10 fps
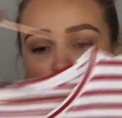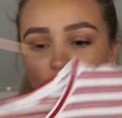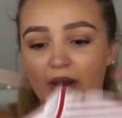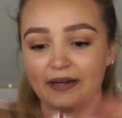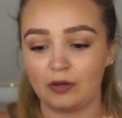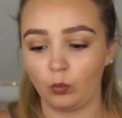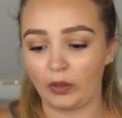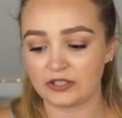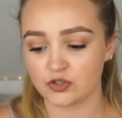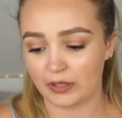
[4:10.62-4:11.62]
red and
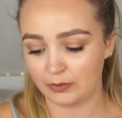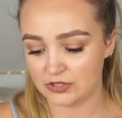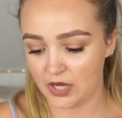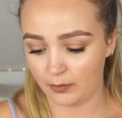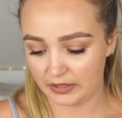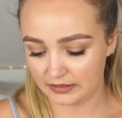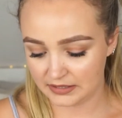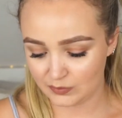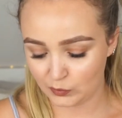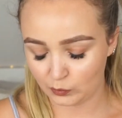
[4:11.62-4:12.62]
white stripy top, and
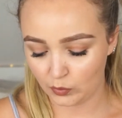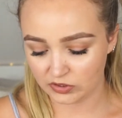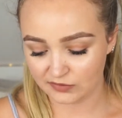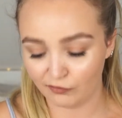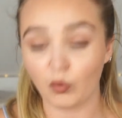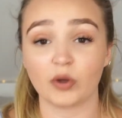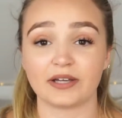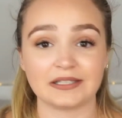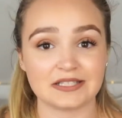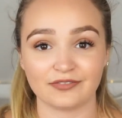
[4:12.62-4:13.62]
this one was
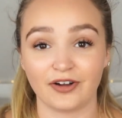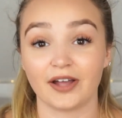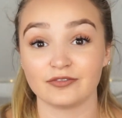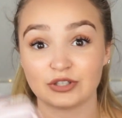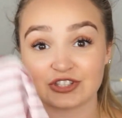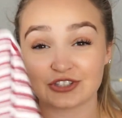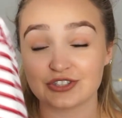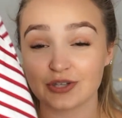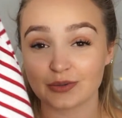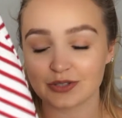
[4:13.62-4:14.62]
$4.95, which is
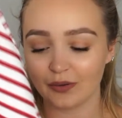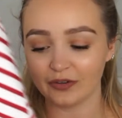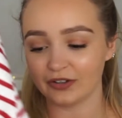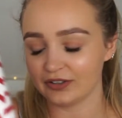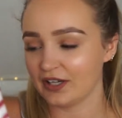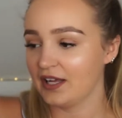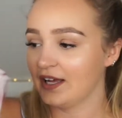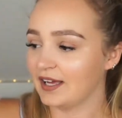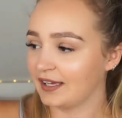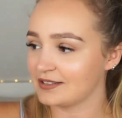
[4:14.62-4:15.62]
so, so good.
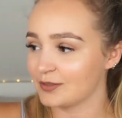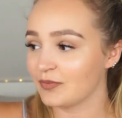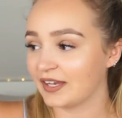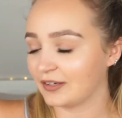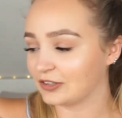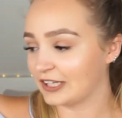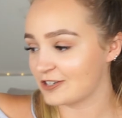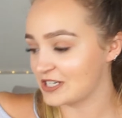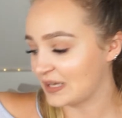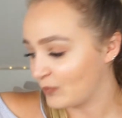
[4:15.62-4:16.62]
It's something you'd
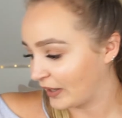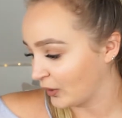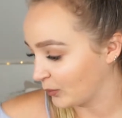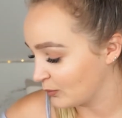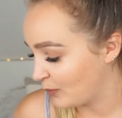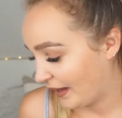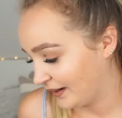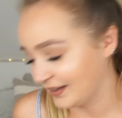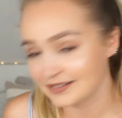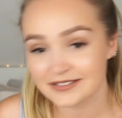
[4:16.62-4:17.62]
literally pick up in
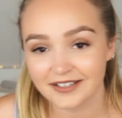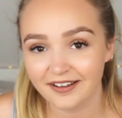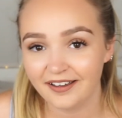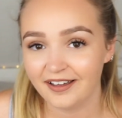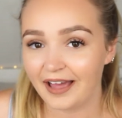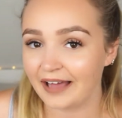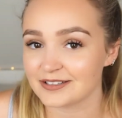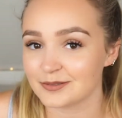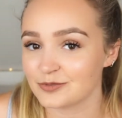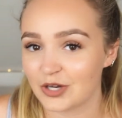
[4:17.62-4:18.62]
pennies,
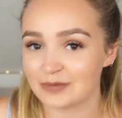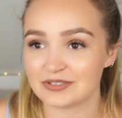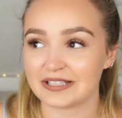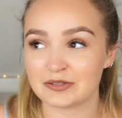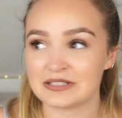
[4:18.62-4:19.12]
and sometimes